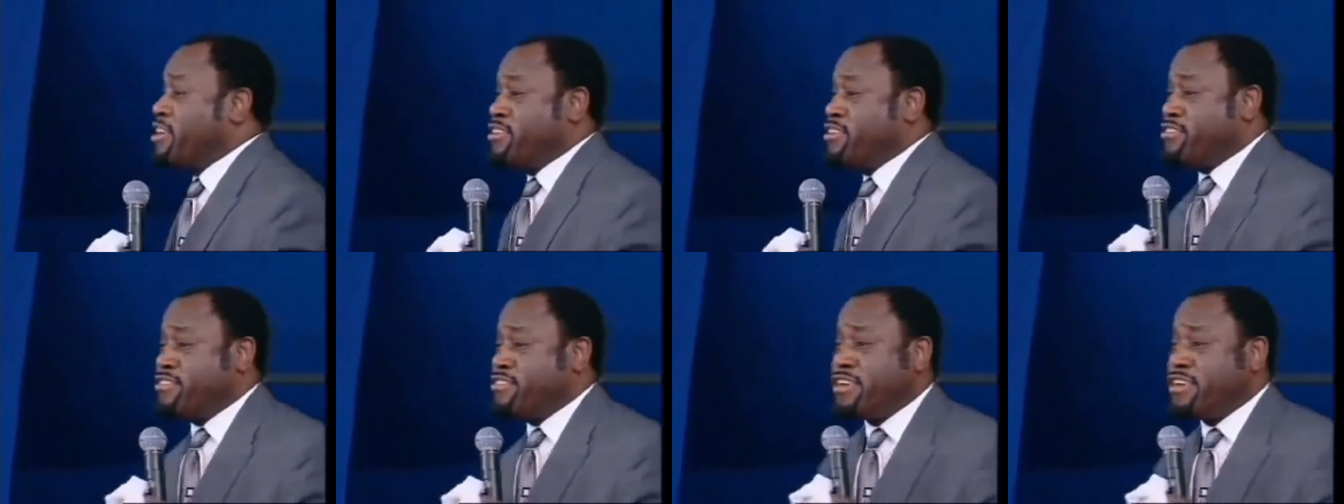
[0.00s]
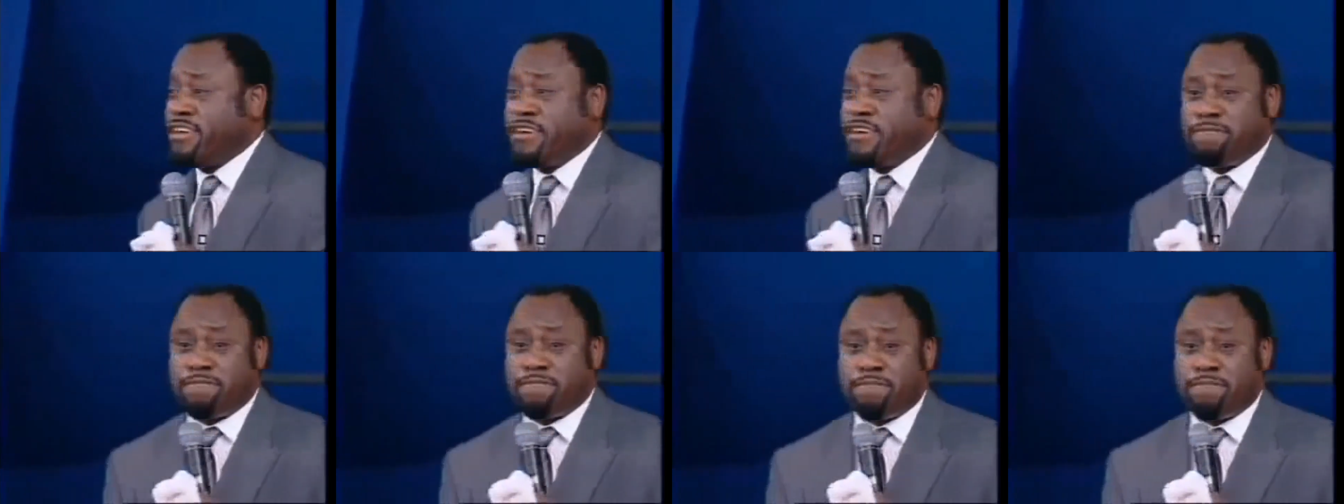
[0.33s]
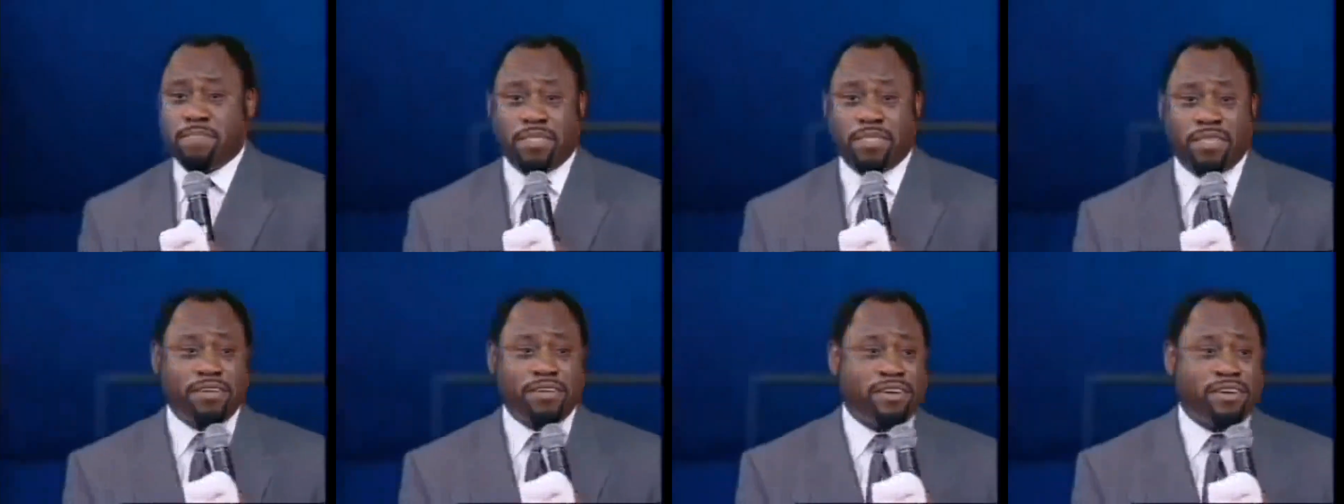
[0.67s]
is,
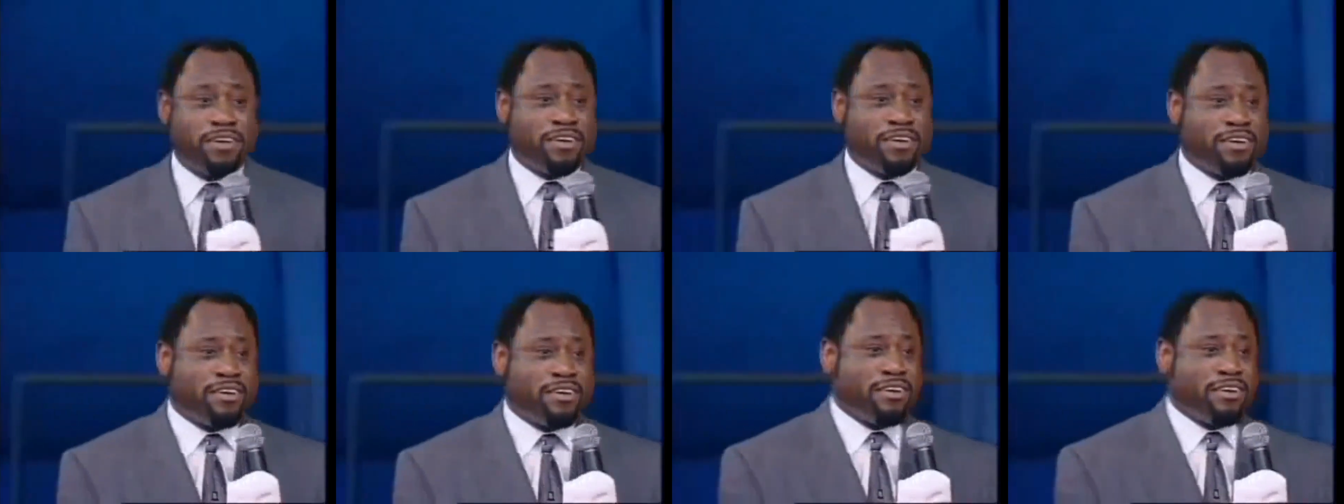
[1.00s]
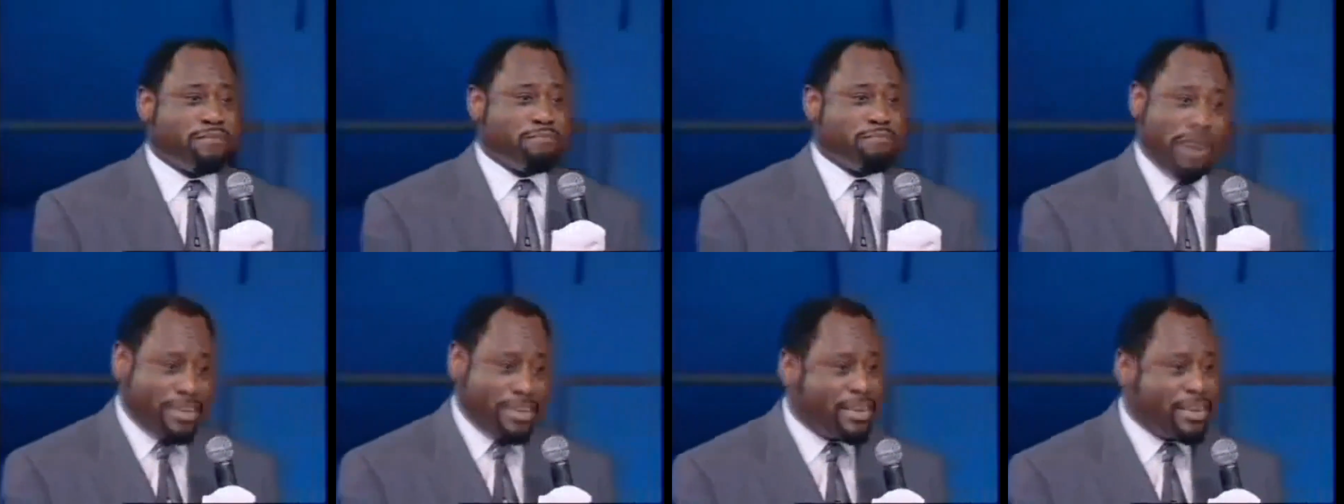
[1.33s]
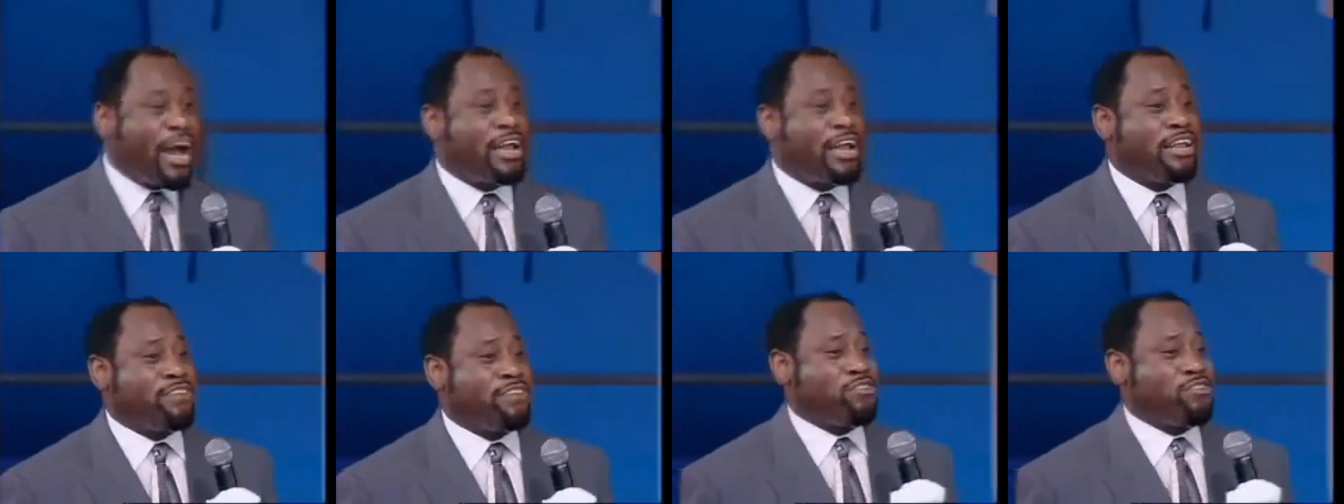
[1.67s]
"My
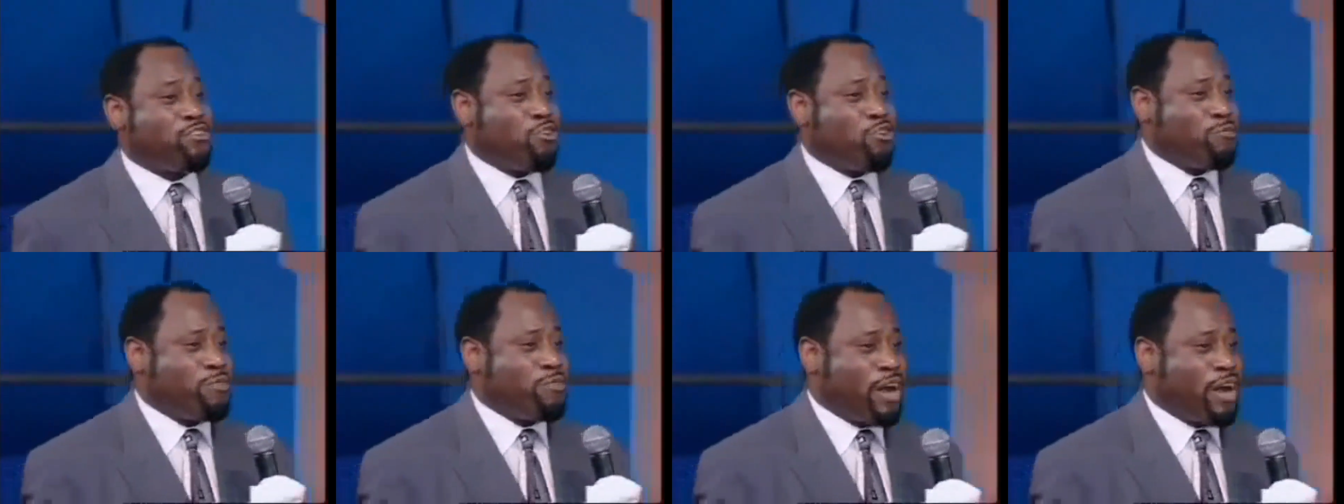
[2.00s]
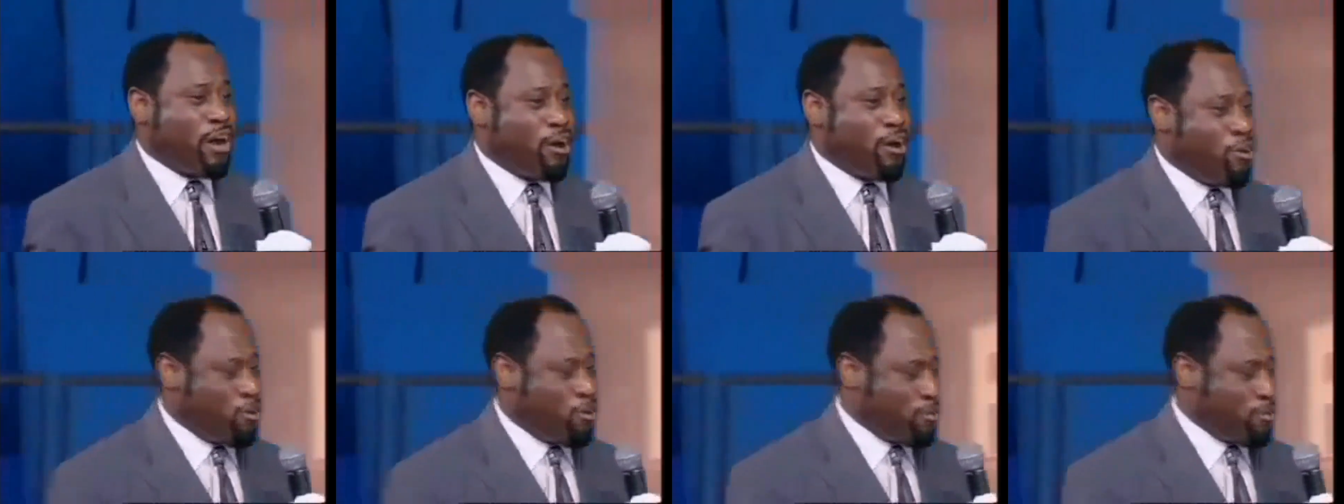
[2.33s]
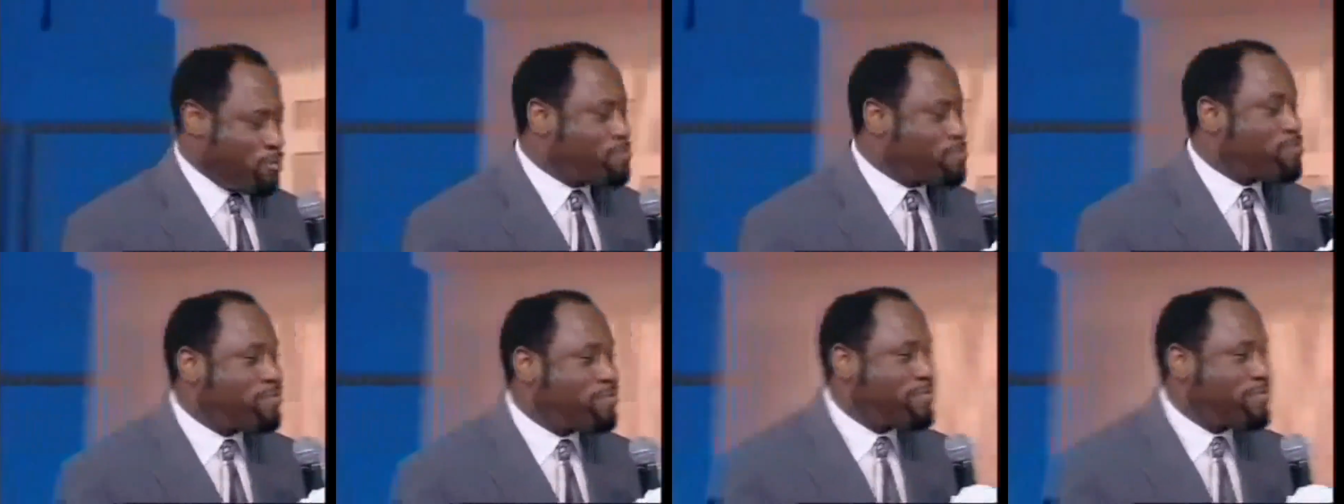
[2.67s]
daddy's home
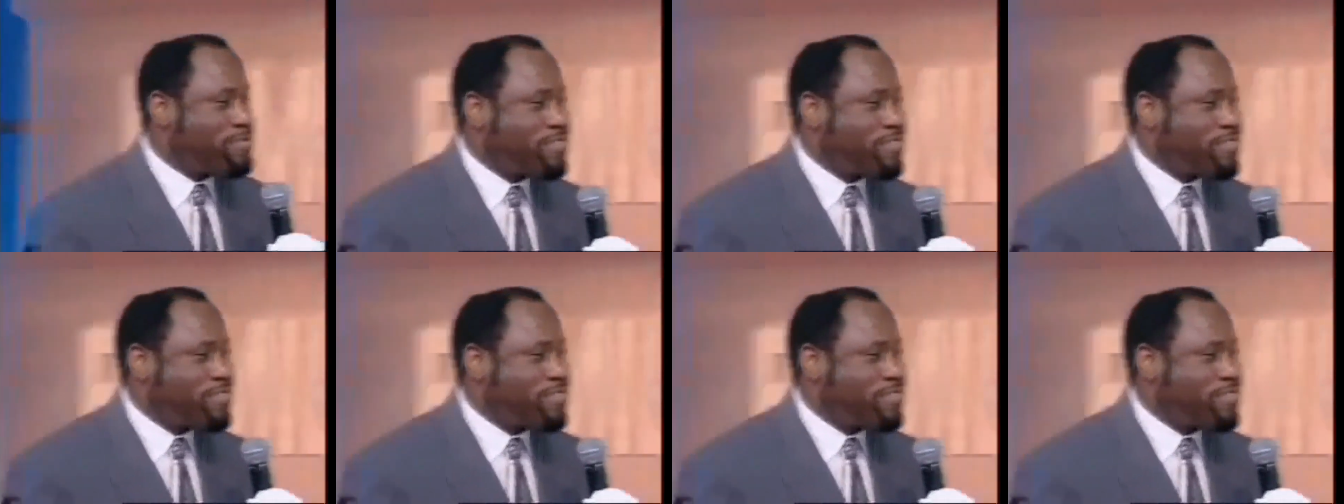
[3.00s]
now.